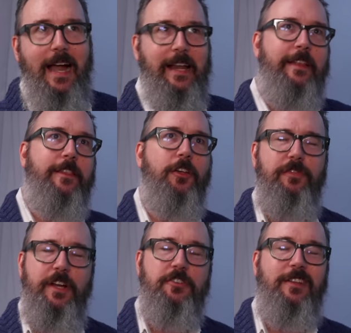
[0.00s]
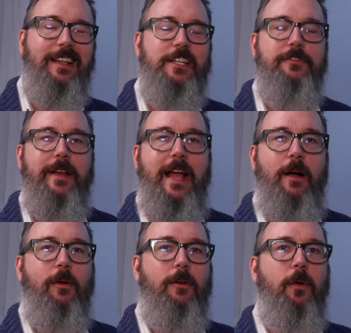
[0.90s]
And again, those features, at least for
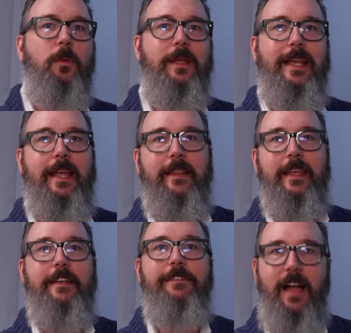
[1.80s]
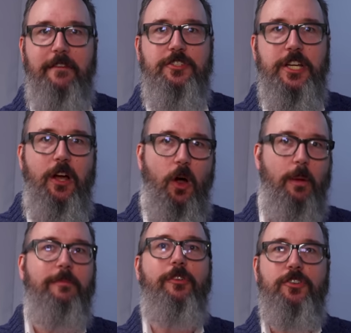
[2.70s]
now, are only in the 5G
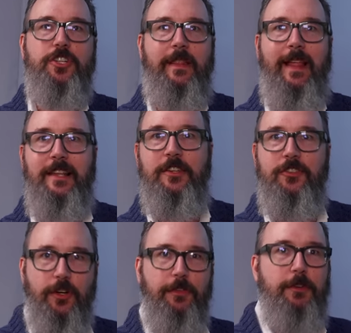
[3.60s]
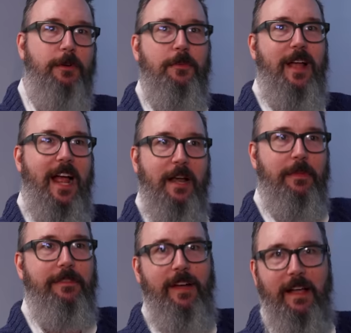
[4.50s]
ARM version. That's the Surface Pro 9
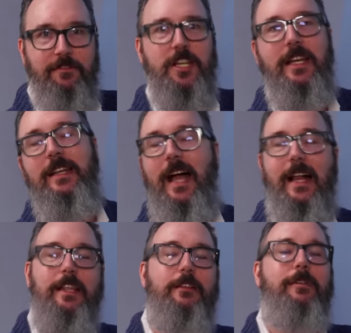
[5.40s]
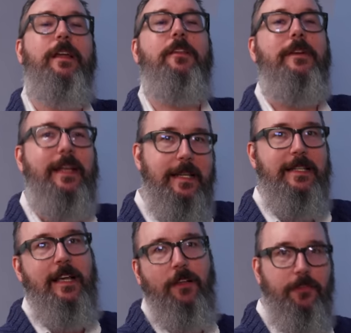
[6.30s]
with 5G, not in the regular
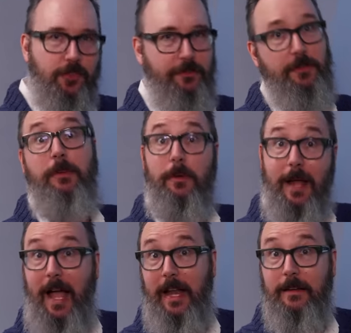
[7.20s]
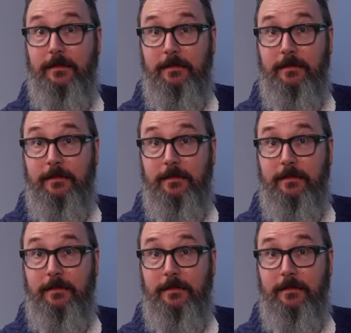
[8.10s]
Intel Surface Pro 9